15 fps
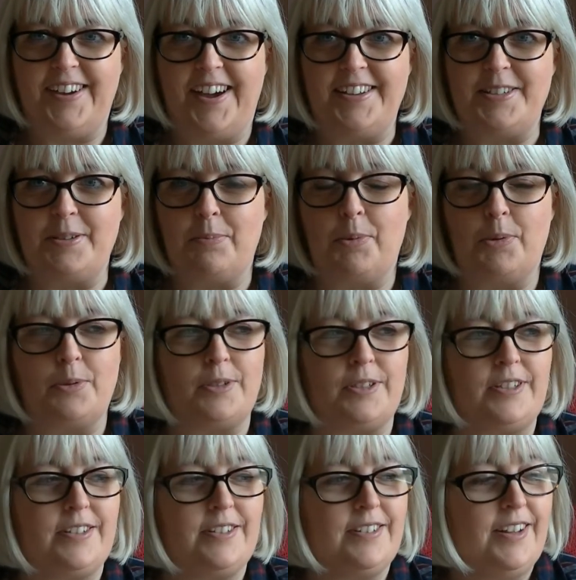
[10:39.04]
I
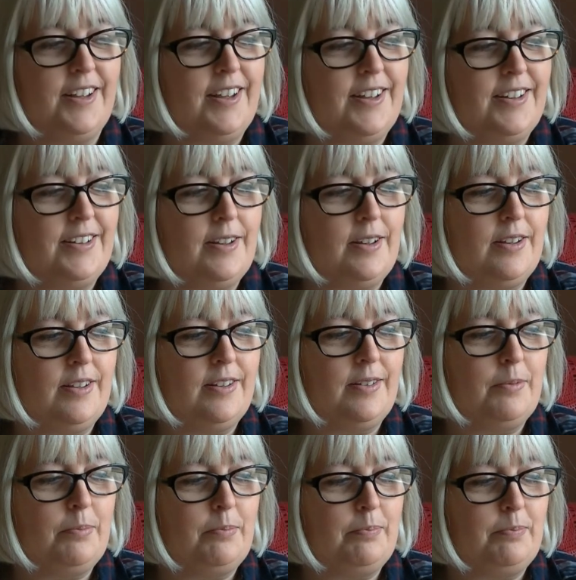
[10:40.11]
suppose
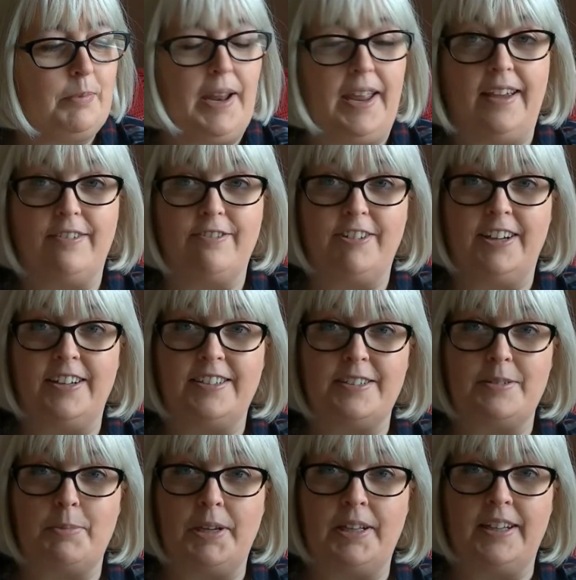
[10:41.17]
playing field
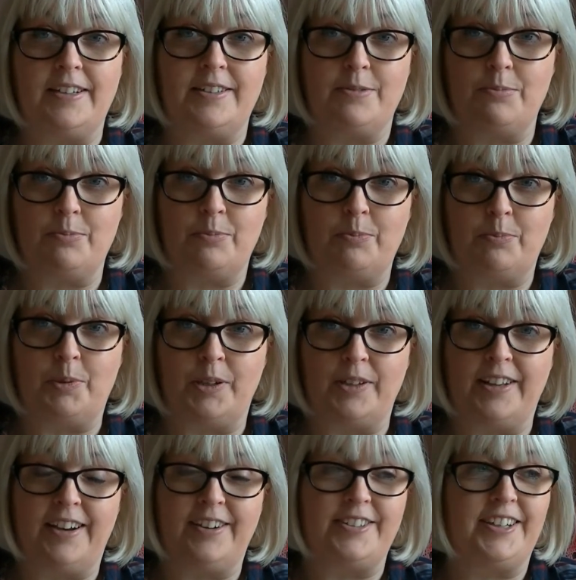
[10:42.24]
as me, that we're
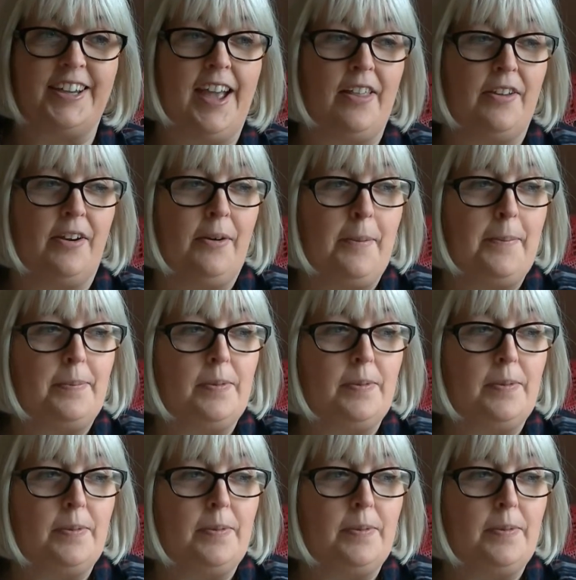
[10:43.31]
there together.